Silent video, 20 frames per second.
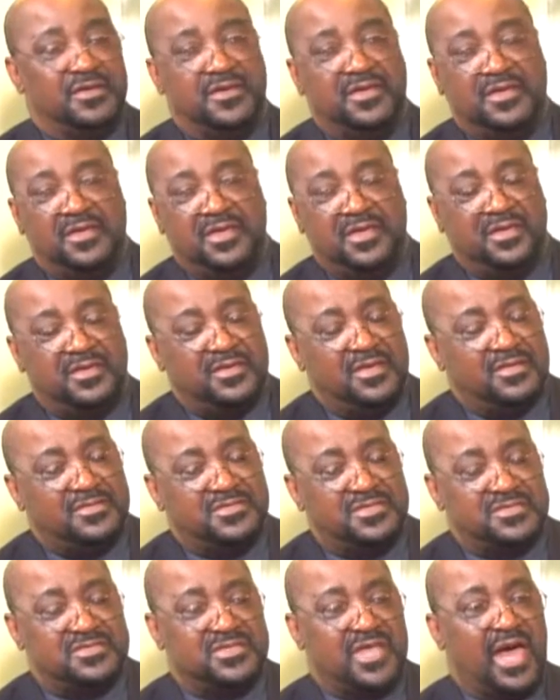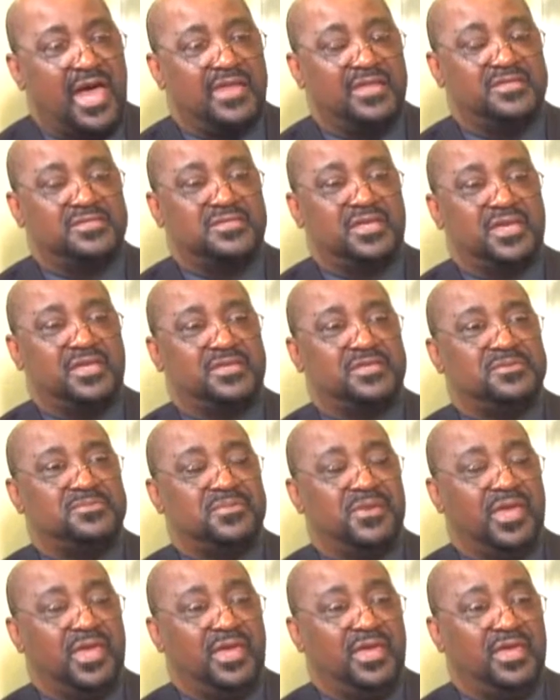It's astonishing to
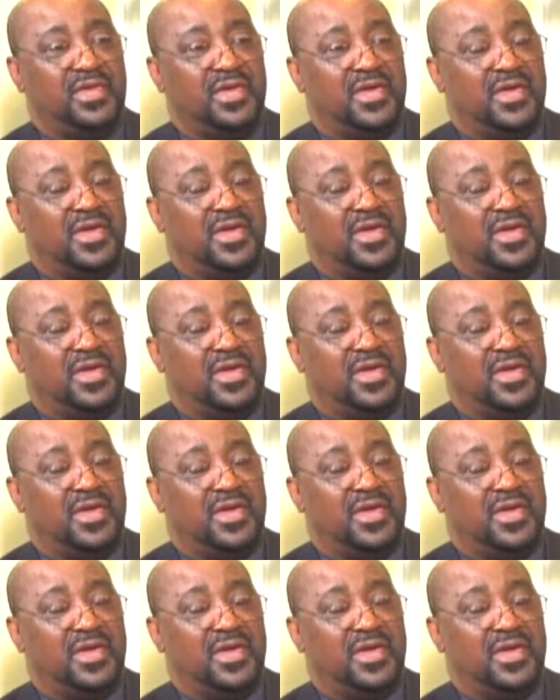me.